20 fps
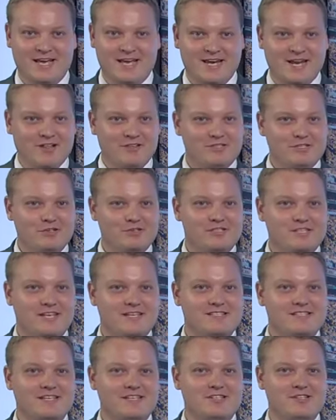And LSU
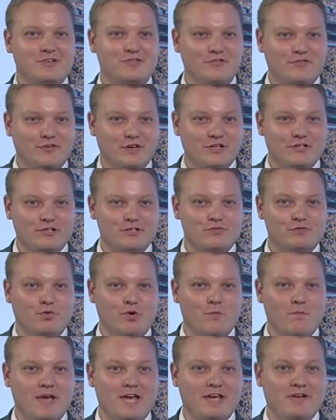says these new features
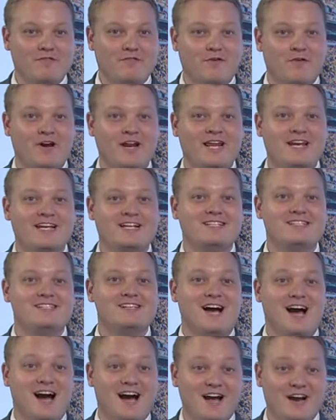will make for an
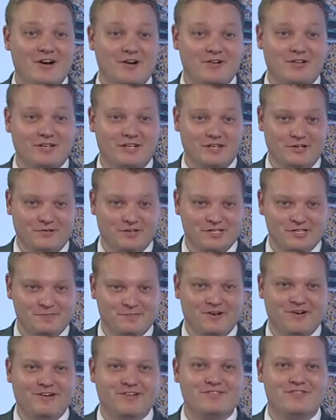entirely new
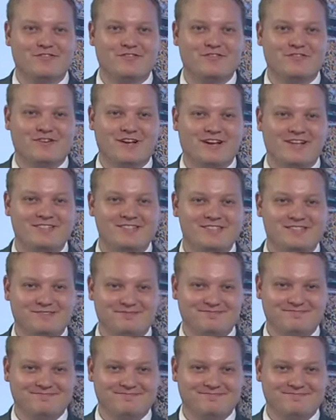experience for fans.